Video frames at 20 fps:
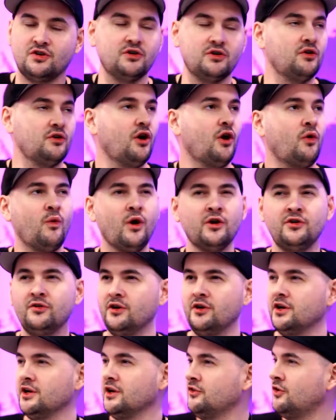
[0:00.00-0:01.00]
are, are
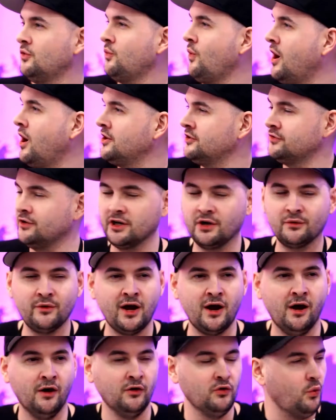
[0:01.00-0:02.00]
wondering and they're wandering
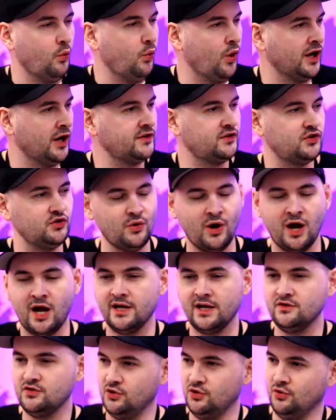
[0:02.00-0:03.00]
around, what do
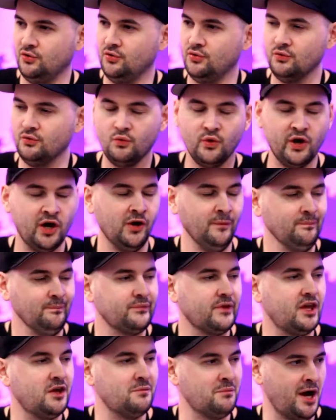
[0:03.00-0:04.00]
I do? Well,
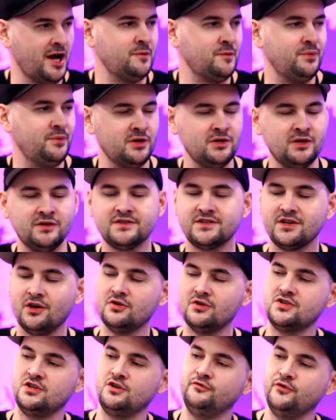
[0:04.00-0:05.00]
in my opinion,
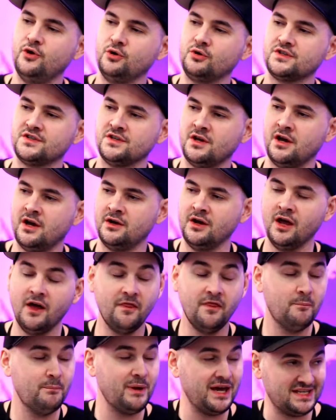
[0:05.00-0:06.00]
sellers need to focus on
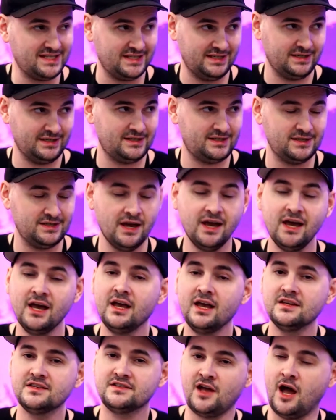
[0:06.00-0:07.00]
the basics.
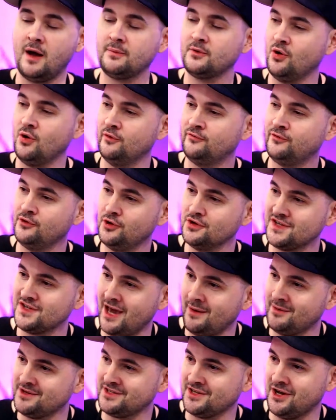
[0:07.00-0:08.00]
Stop going for those
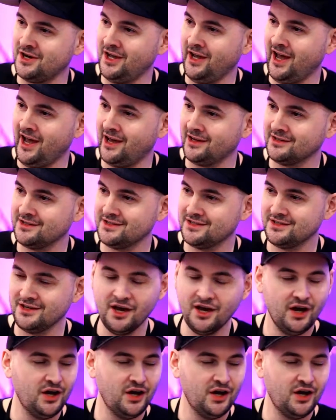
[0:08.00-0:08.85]
Amazon hacks.